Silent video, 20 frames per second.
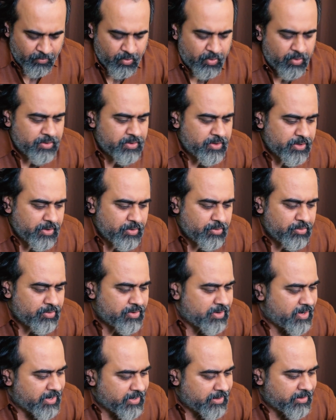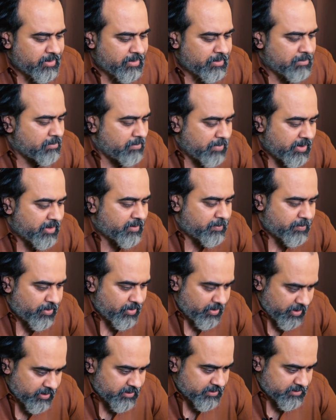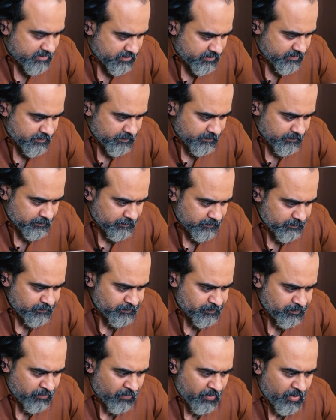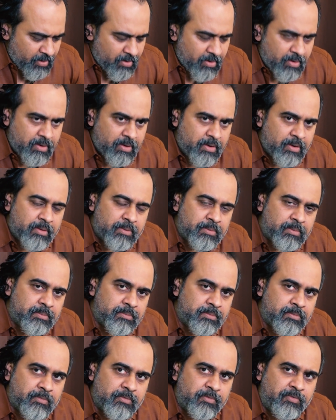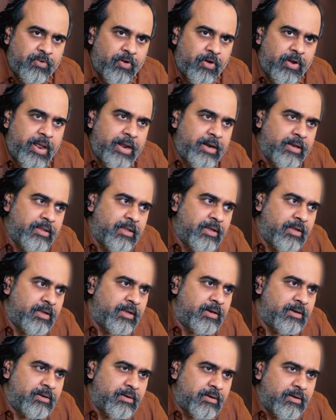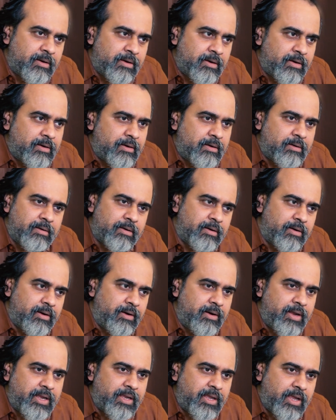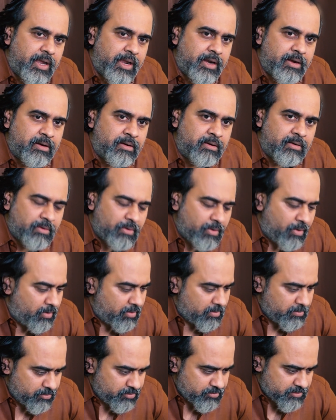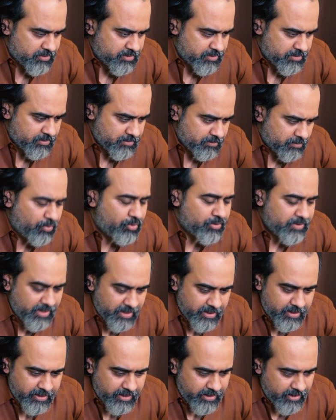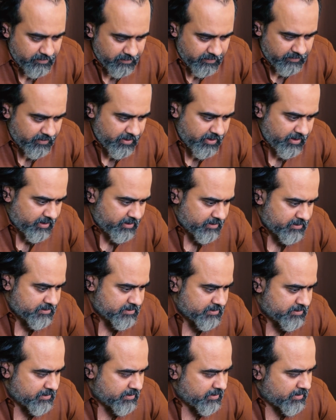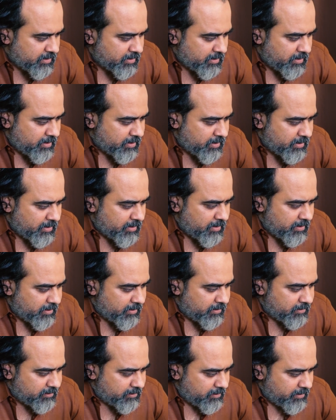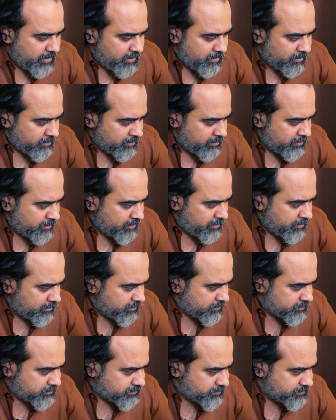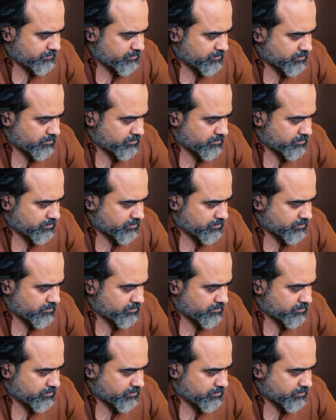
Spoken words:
continued taking milk products for another decade, almost more than a decade, 15 years. Then